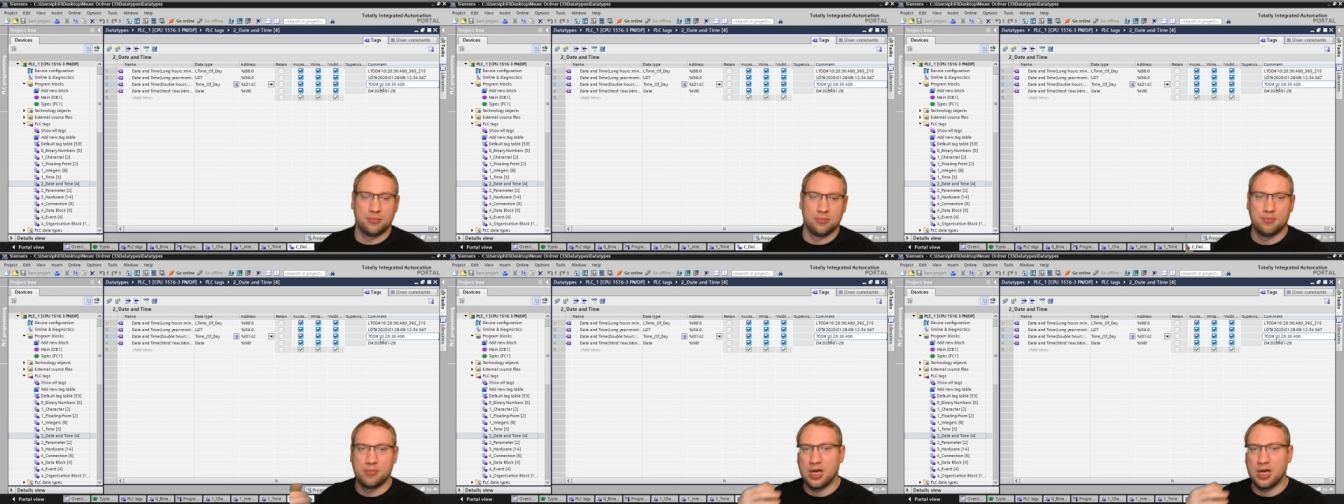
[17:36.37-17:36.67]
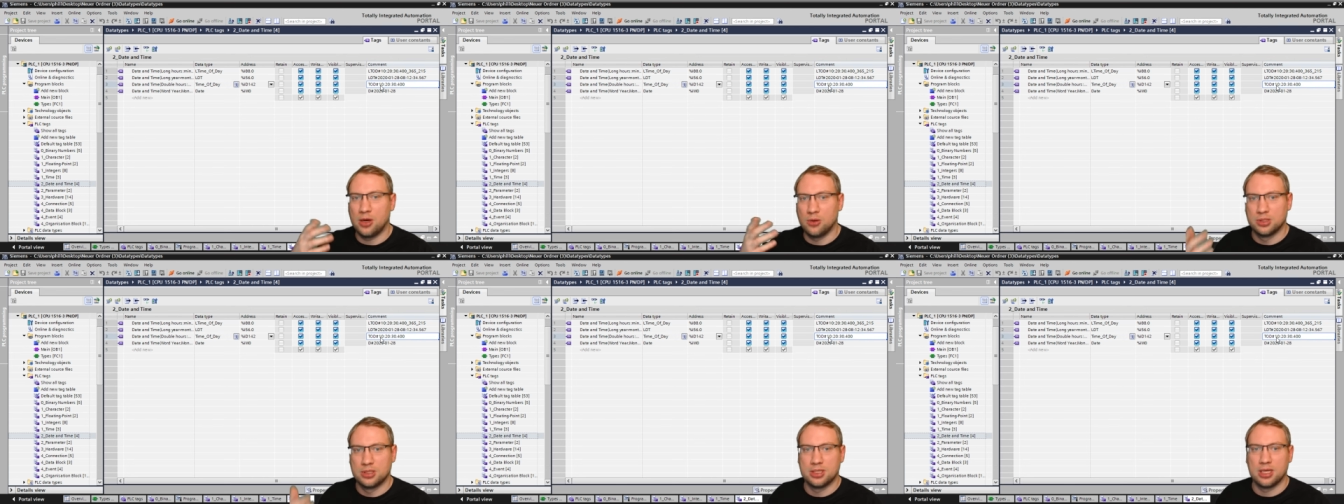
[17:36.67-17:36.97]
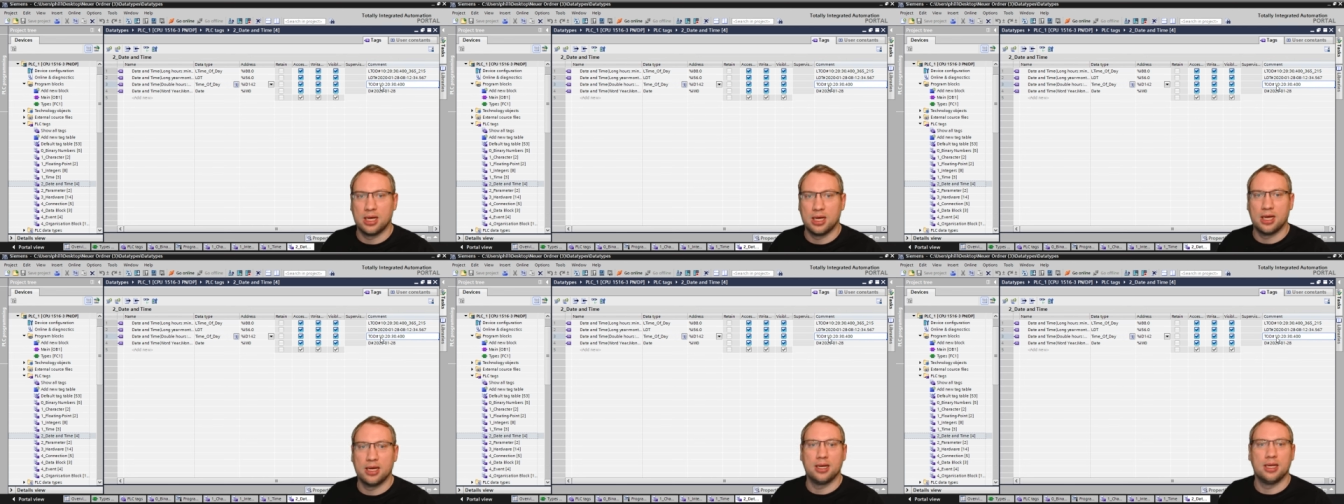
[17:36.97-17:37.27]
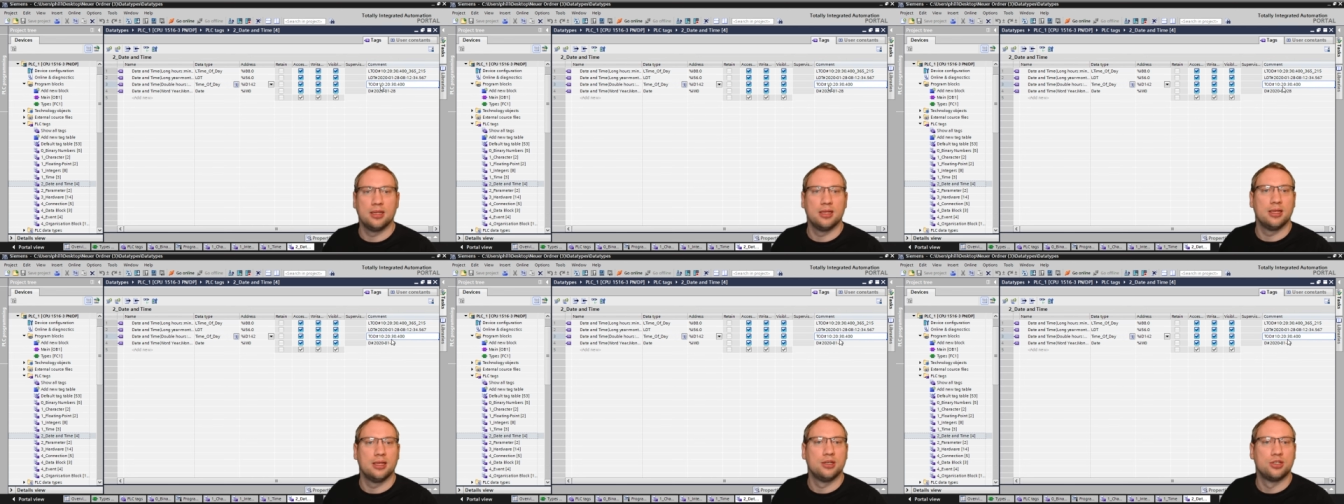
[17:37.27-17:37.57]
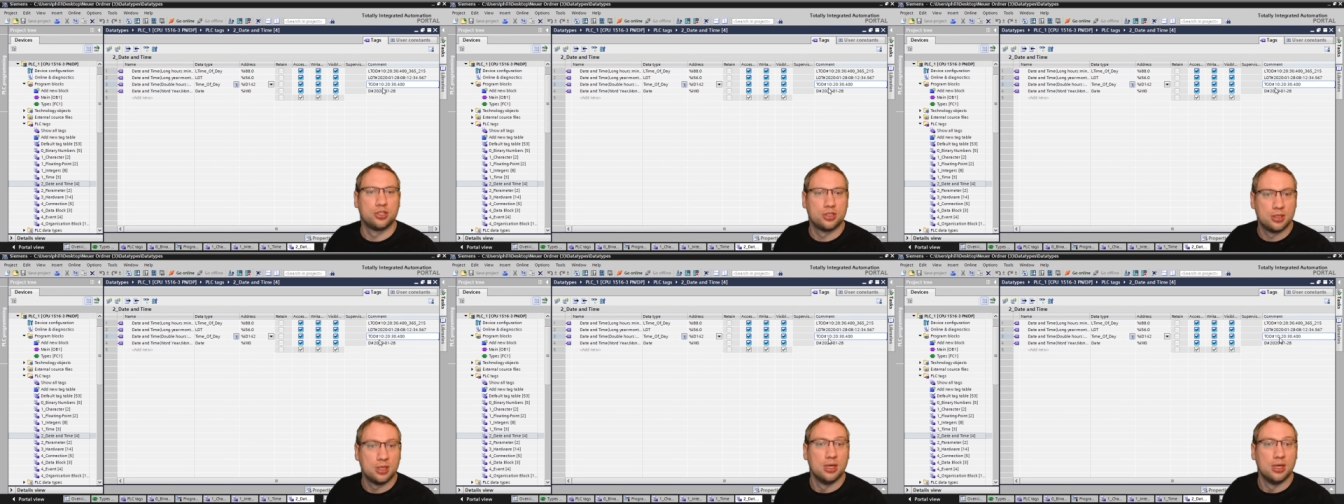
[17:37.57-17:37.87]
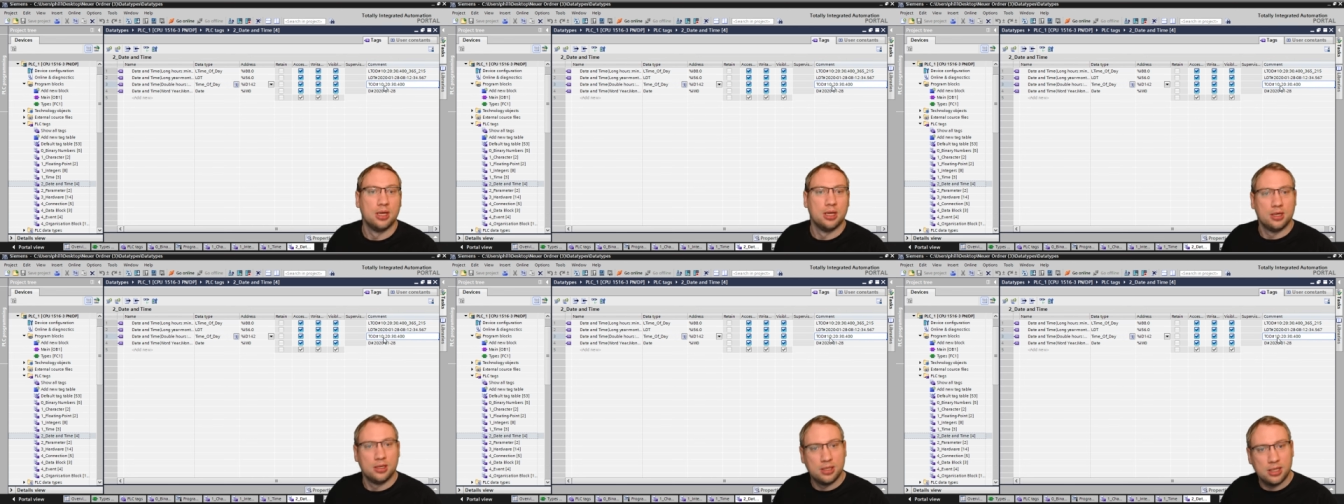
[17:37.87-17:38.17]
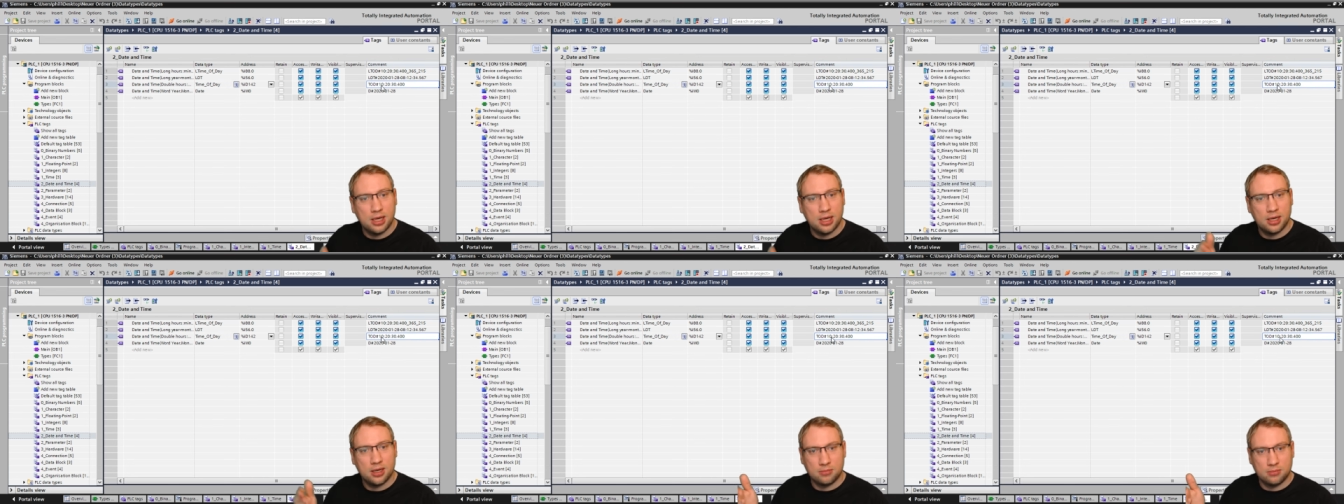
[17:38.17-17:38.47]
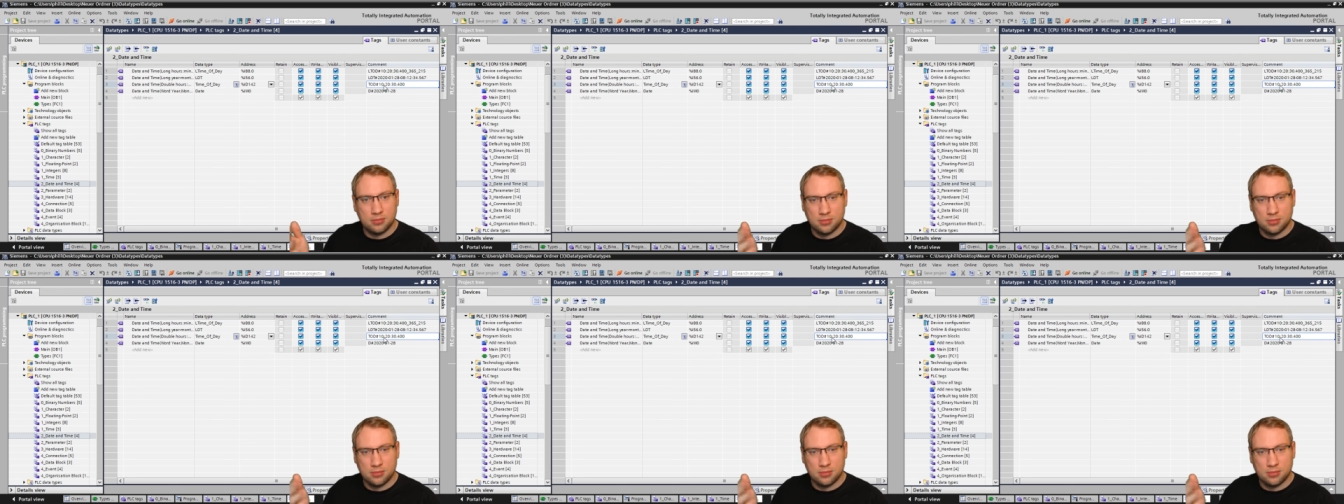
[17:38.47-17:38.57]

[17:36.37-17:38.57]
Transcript: pound sign, and then just, yeah,